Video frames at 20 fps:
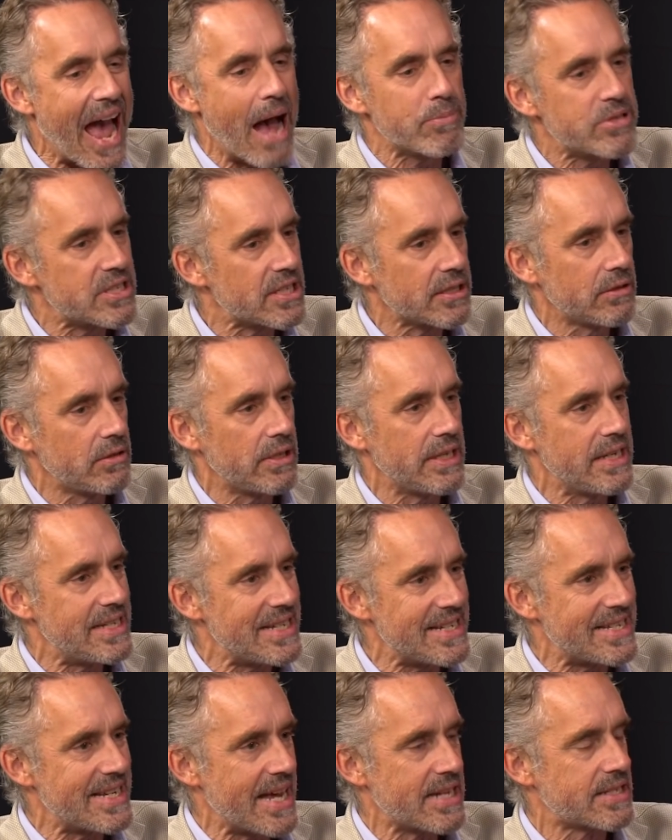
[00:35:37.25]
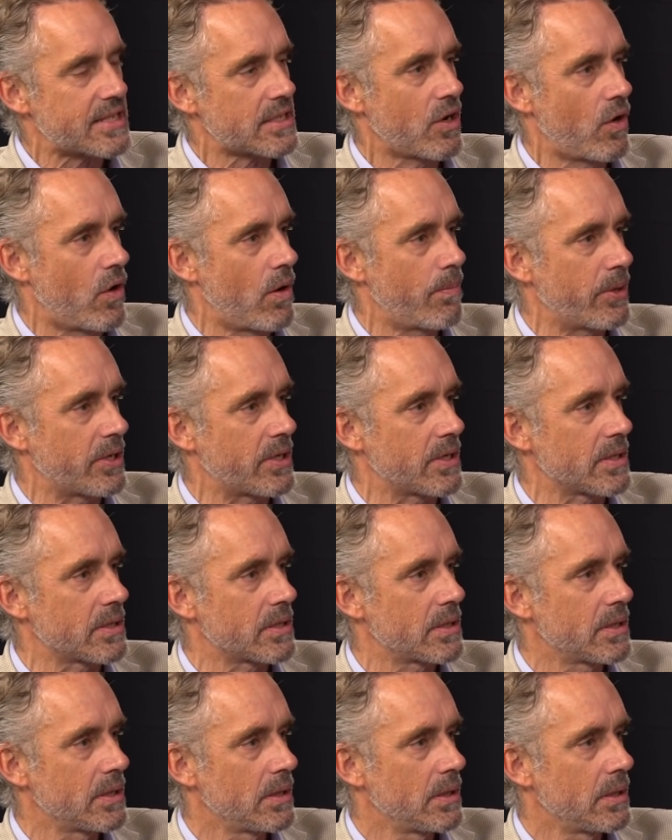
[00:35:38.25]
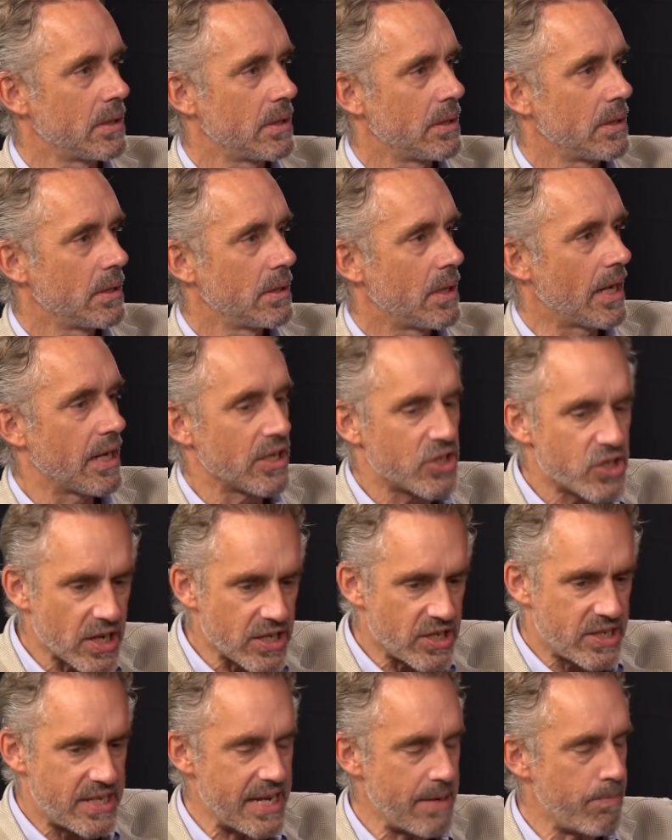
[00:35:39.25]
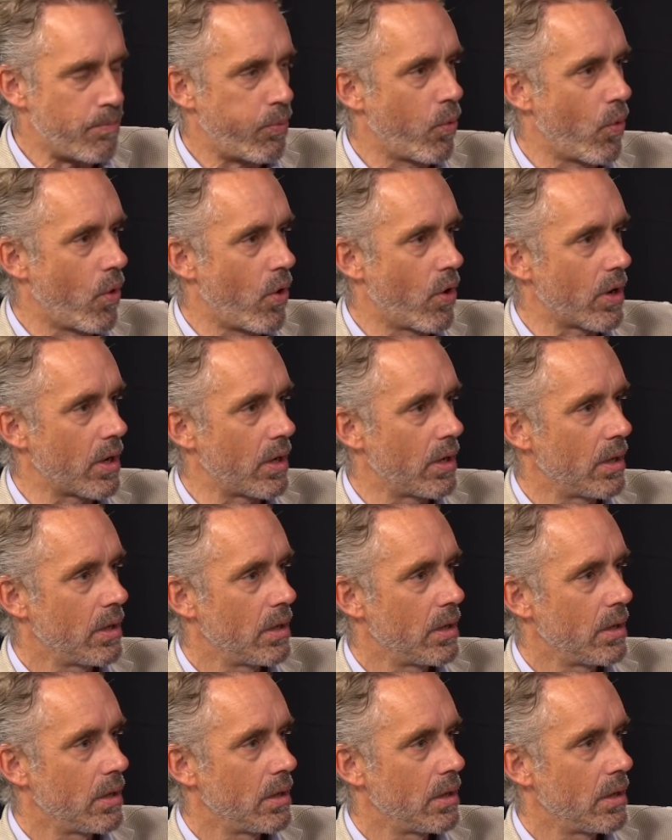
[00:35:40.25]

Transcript: absolutely detest competence. And it's a deep war.